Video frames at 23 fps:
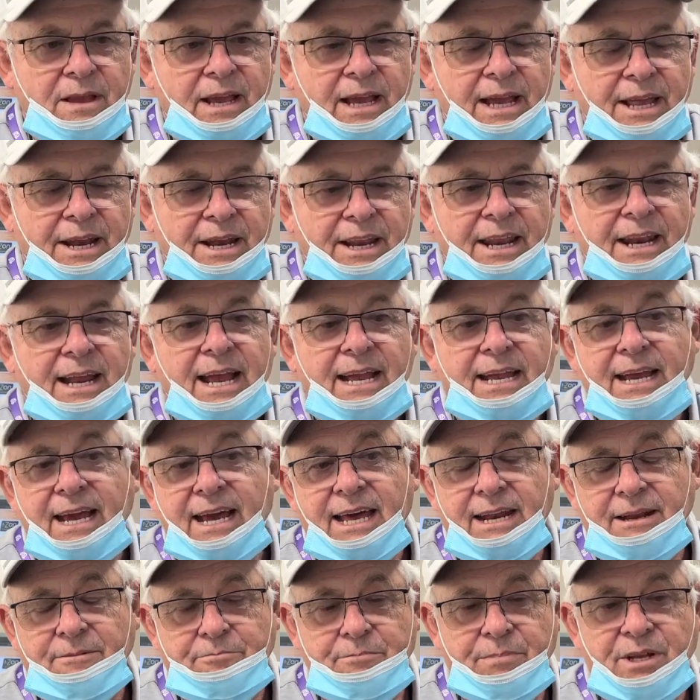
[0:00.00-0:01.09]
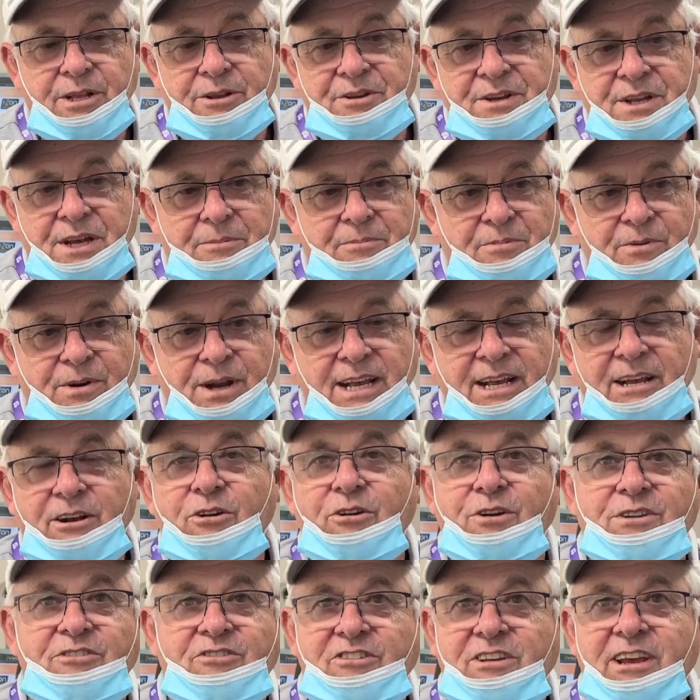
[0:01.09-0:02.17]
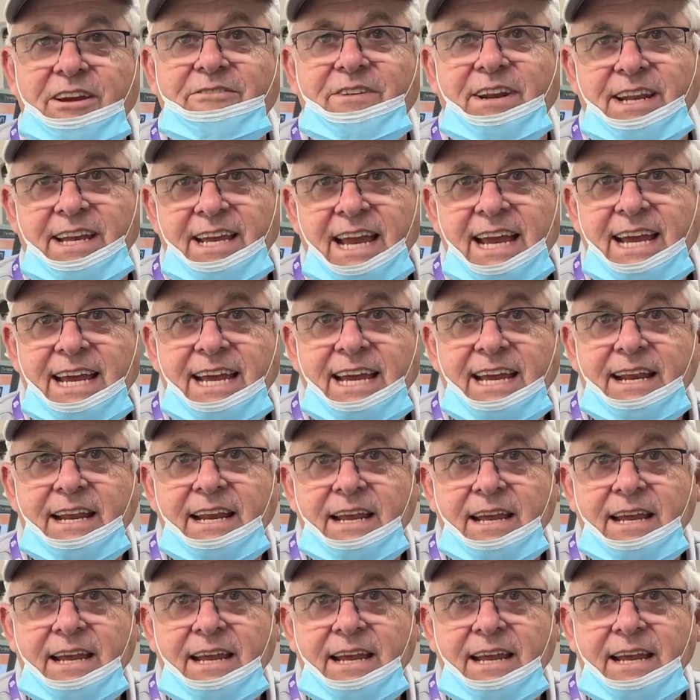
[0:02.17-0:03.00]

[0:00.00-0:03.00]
And then I got it built up where I could go at 78,